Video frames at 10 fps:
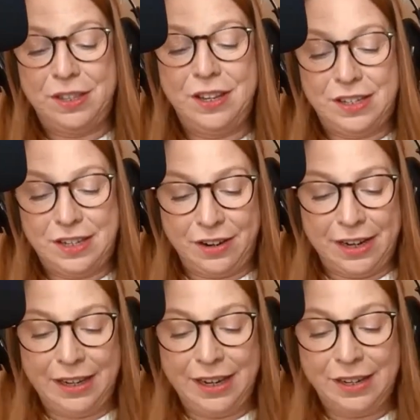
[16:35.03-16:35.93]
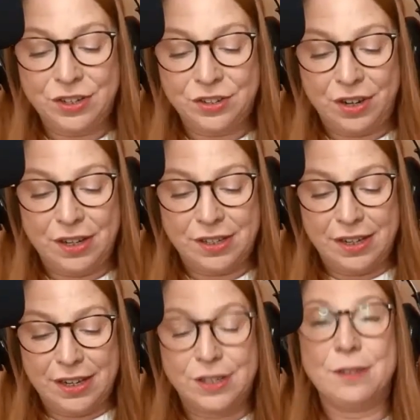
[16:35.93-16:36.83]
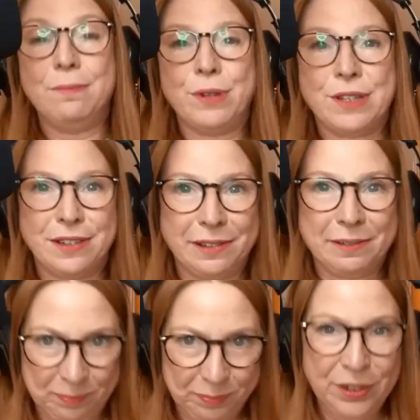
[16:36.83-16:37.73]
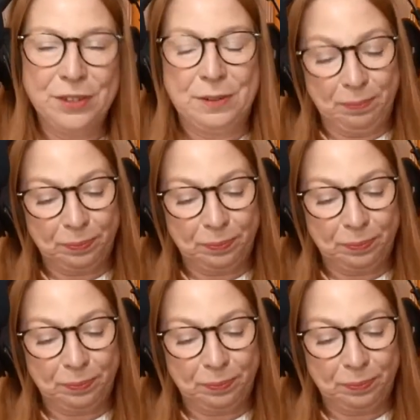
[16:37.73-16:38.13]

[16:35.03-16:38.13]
39 Nina Street, Eastern Bristol. Good.